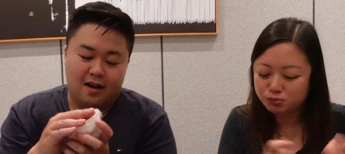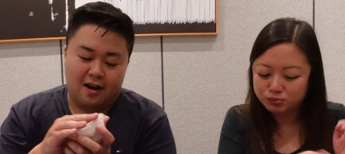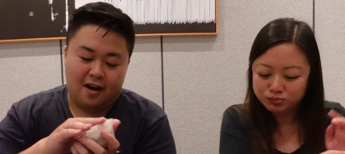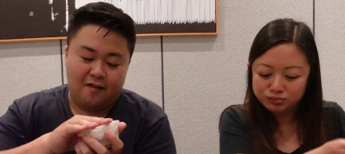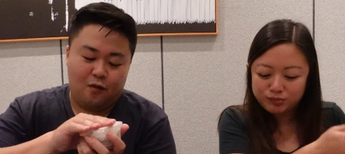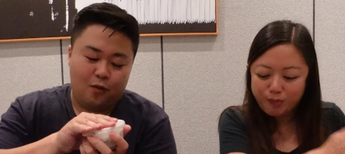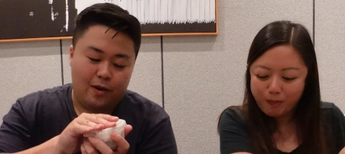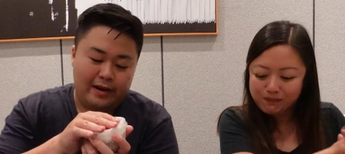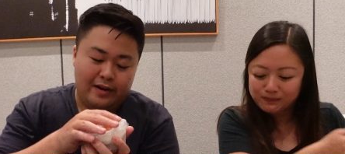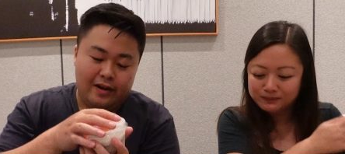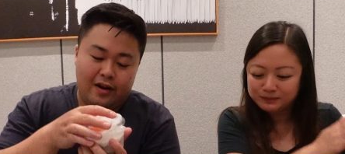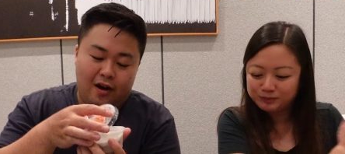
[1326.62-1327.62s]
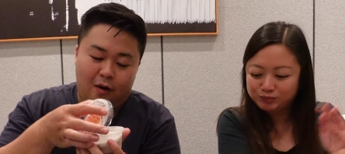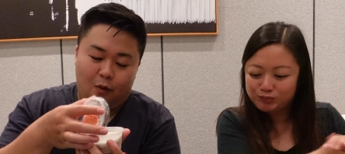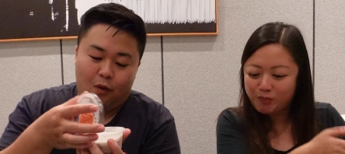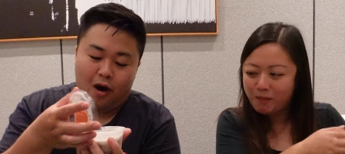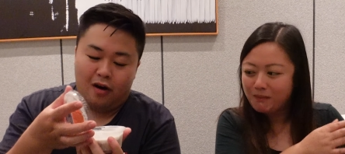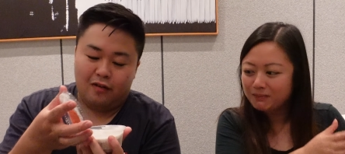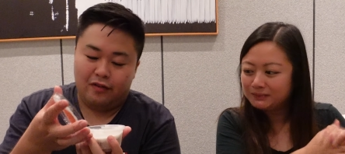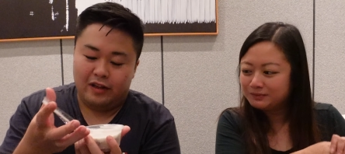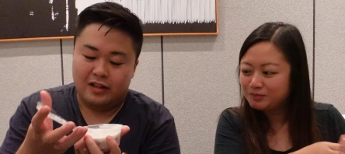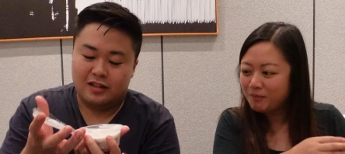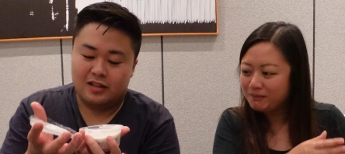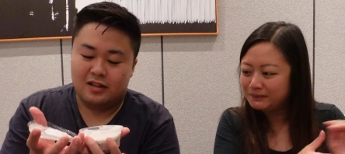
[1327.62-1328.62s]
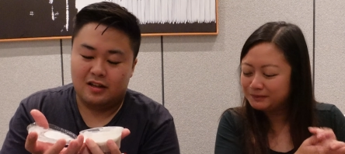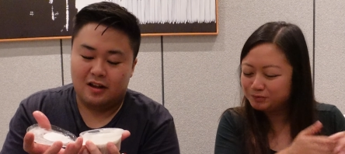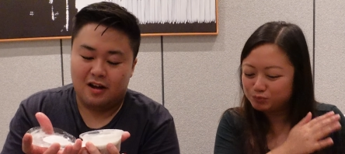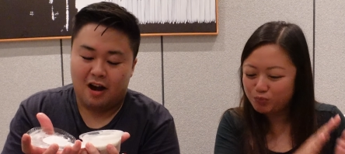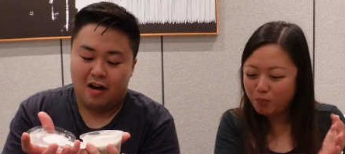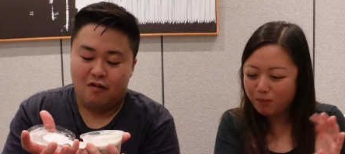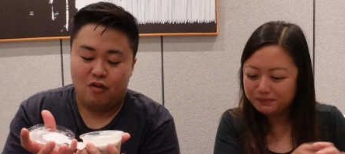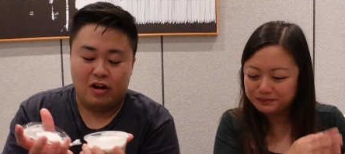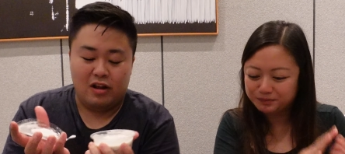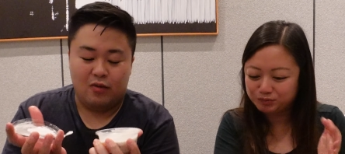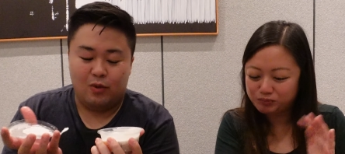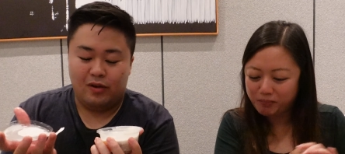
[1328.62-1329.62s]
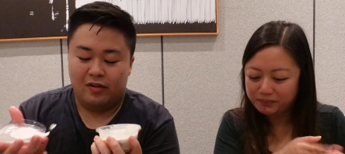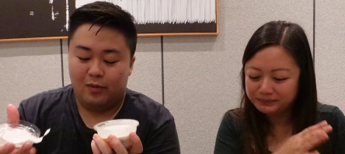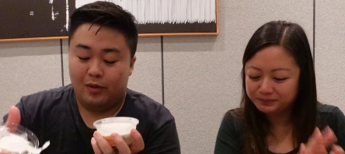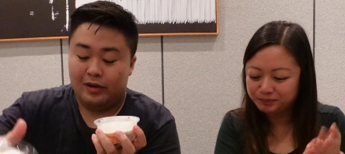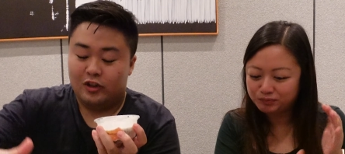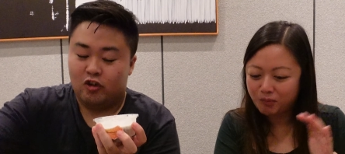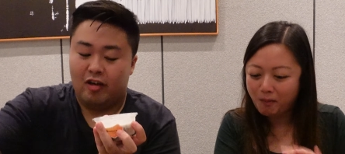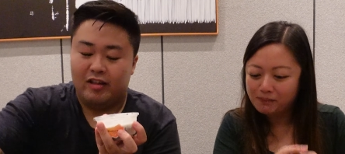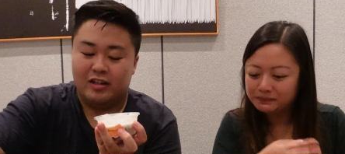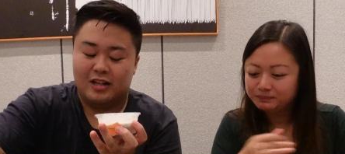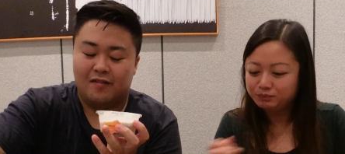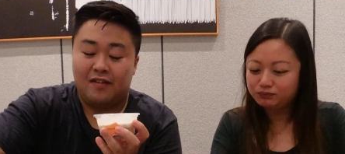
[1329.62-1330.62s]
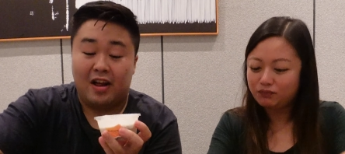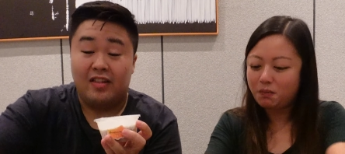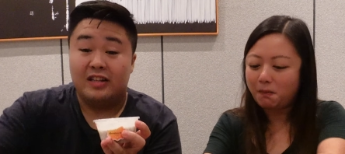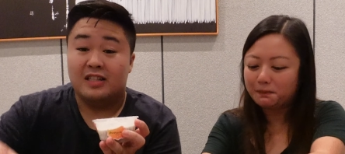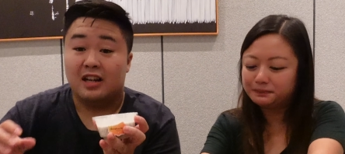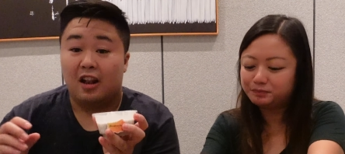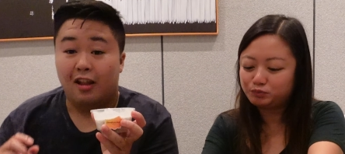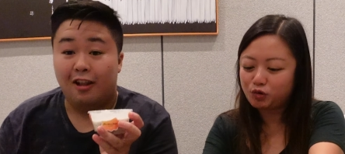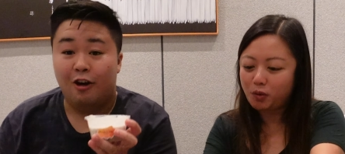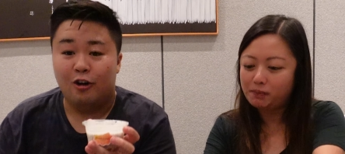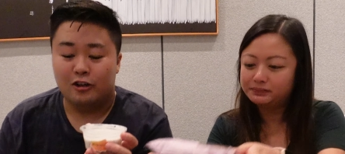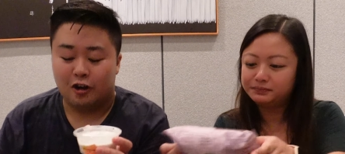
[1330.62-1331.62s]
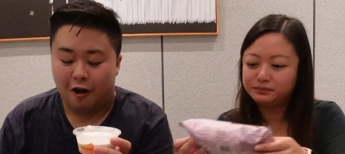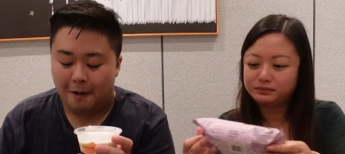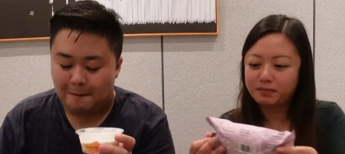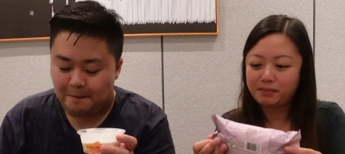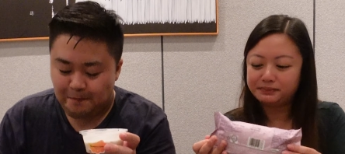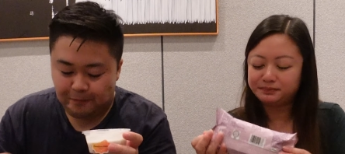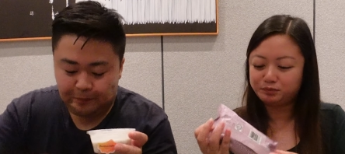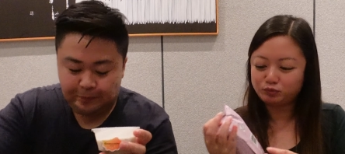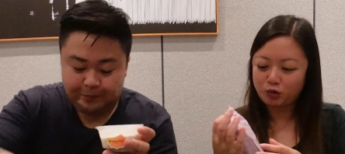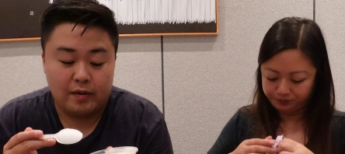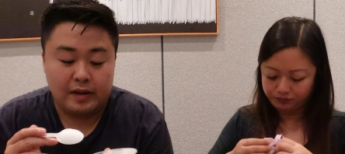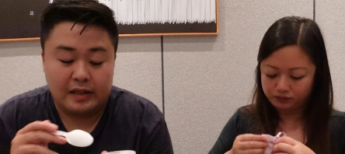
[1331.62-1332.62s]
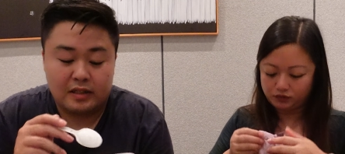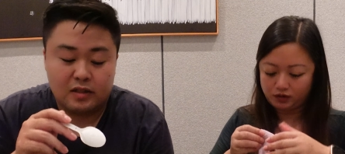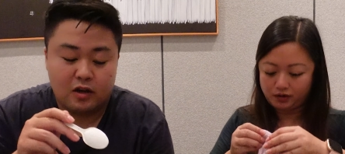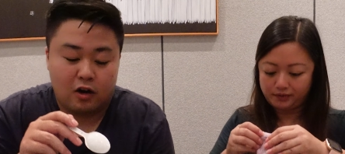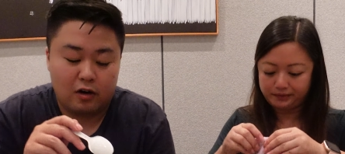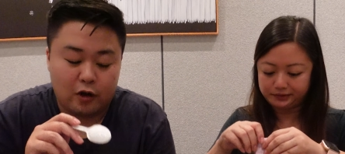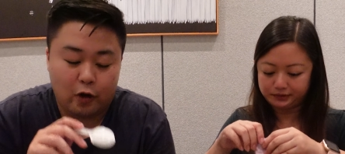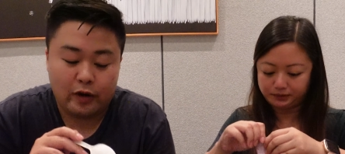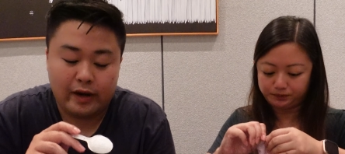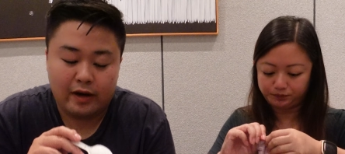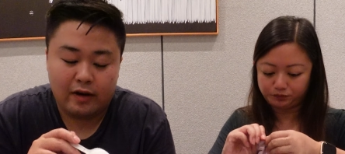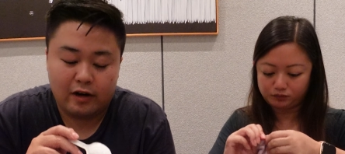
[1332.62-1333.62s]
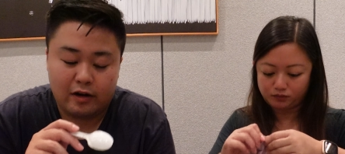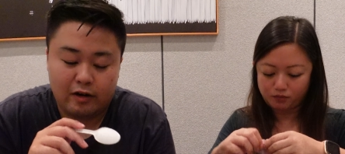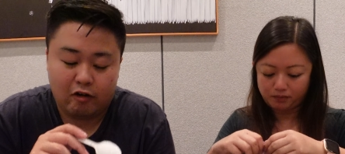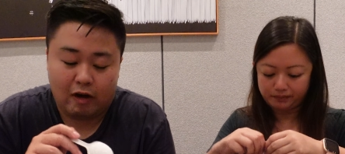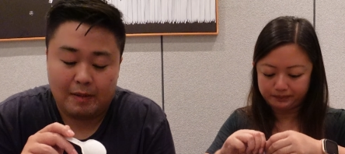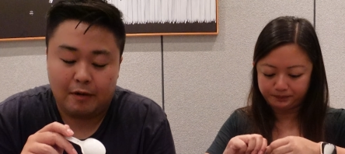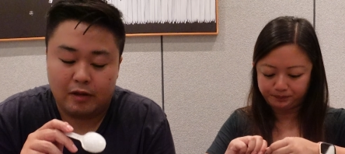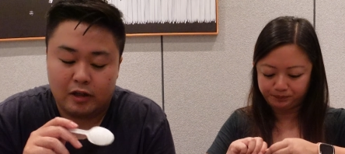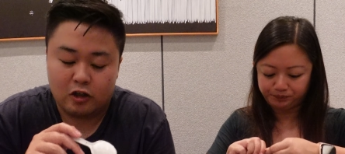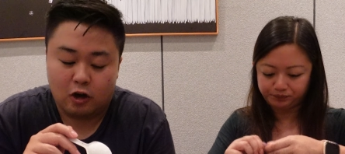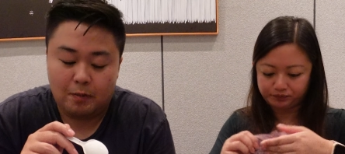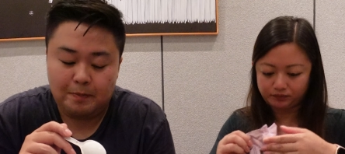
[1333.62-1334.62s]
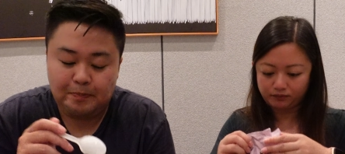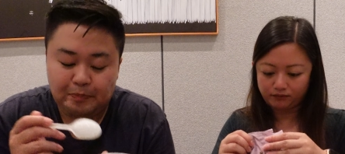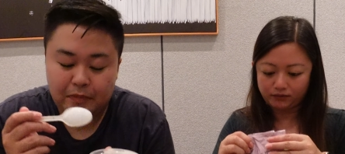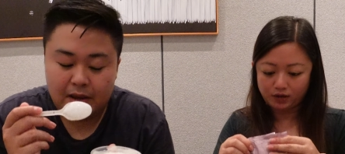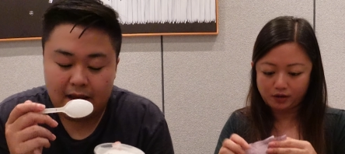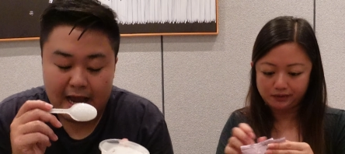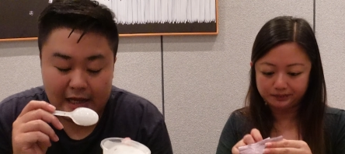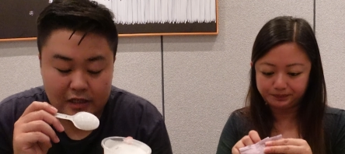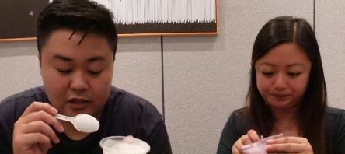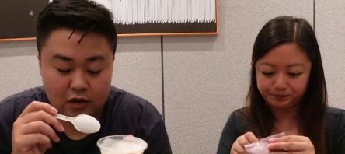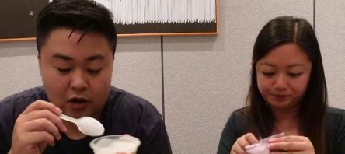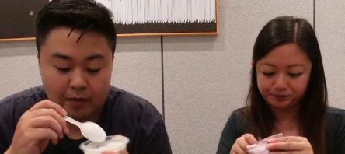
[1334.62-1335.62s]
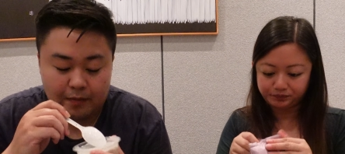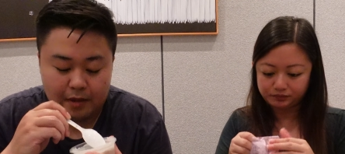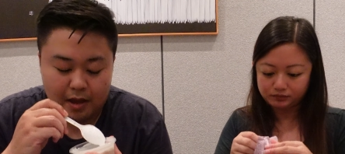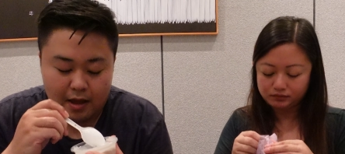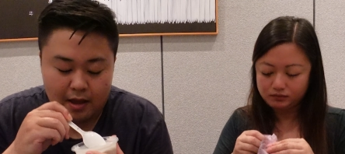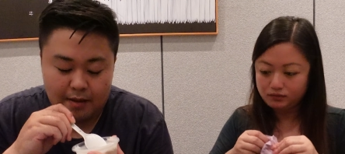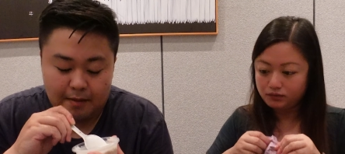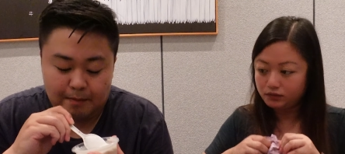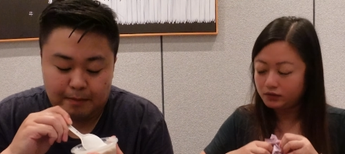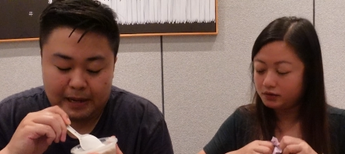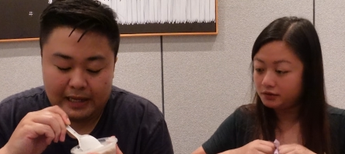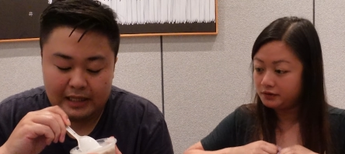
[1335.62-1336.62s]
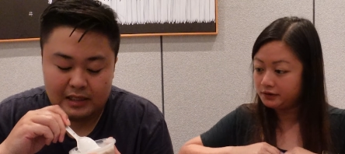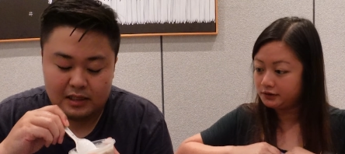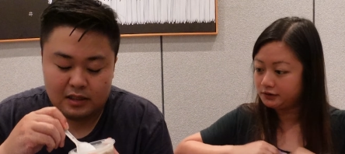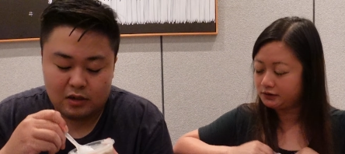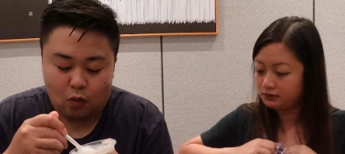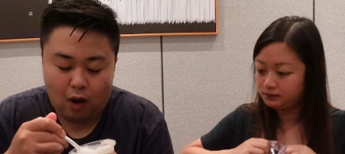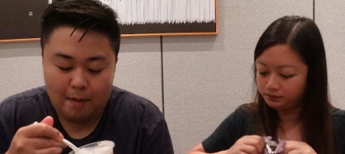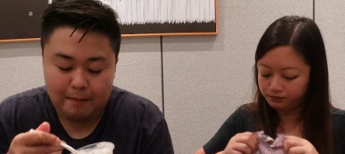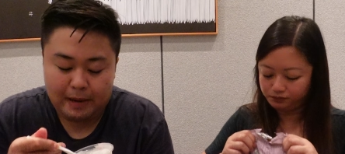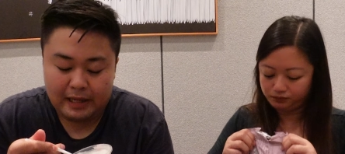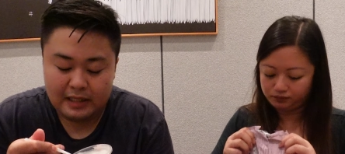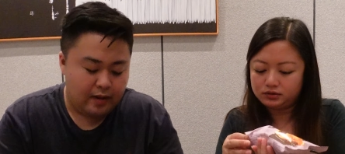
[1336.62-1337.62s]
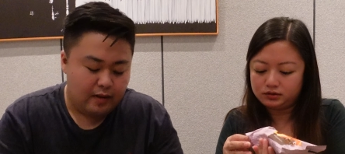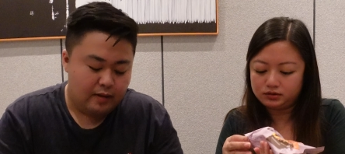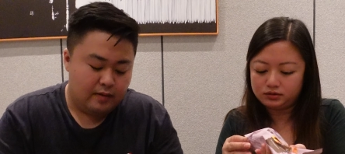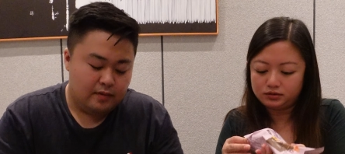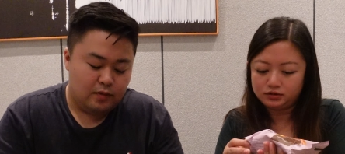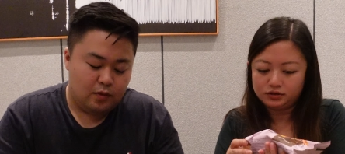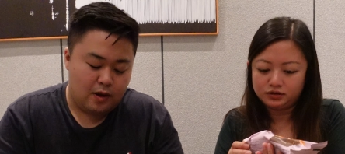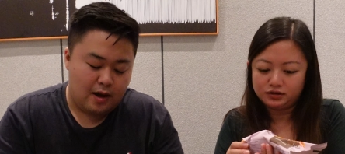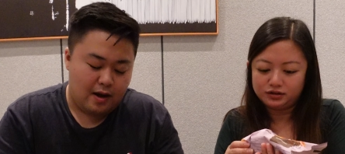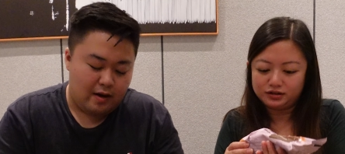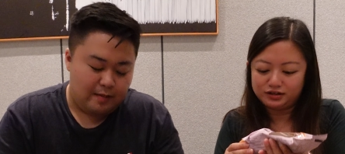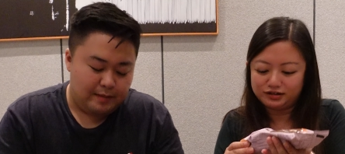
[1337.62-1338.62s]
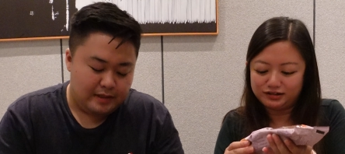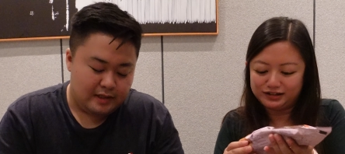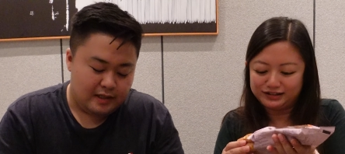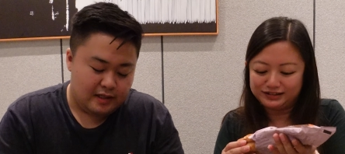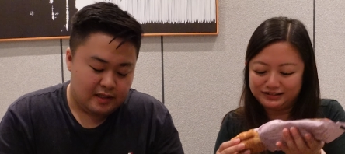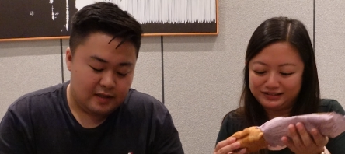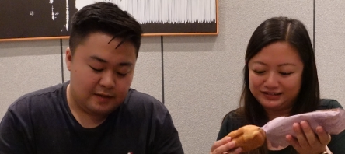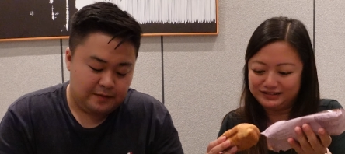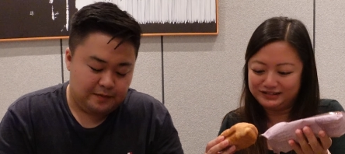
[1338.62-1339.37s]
Speaker 1: I've waited a while for this. Mm. I really would have wanted to try this. I haven't had this in a long time. It's got coconut cream on the top. It's got beans, the white beans. Wow, I miss right. this.